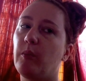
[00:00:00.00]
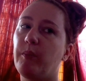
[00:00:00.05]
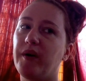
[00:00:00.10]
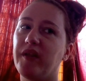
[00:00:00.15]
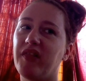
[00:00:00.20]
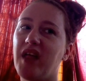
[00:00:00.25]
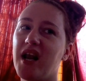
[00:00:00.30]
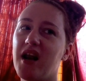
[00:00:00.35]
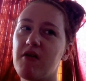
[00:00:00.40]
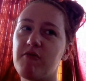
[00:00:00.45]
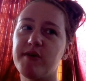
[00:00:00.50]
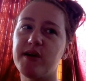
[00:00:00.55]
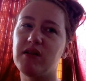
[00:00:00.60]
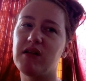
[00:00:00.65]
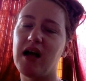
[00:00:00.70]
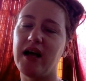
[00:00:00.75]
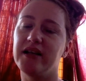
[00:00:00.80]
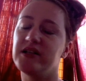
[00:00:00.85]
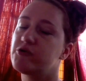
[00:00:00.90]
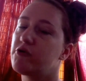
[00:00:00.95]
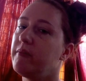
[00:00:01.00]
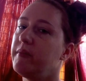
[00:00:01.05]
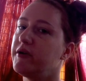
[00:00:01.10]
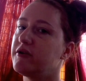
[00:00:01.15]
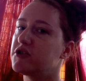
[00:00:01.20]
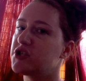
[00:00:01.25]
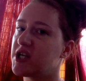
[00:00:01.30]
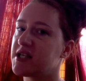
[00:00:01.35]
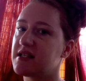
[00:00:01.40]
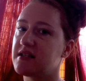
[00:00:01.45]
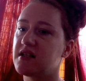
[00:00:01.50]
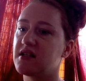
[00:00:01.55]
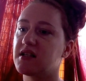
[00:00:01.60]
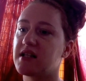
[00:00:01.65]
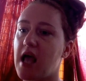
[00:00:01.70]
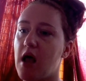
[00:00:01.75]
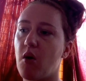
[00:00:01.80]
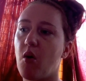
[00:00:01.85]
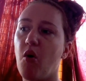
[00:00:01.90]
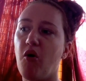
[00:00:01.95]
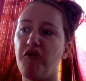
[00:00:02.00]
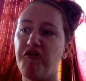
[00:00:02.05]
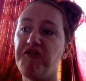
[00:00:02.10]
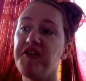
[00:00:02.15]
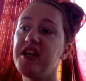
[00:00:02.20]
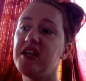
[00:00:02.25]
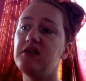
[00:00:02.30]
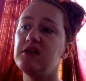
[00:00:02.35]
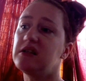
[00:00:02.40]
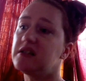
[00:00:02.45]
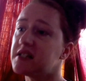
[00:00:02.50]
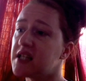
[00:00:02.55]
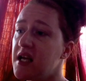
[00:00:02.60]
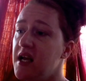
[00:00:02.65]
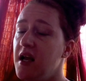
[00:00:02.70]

But then I realized criminal justice, that whole field,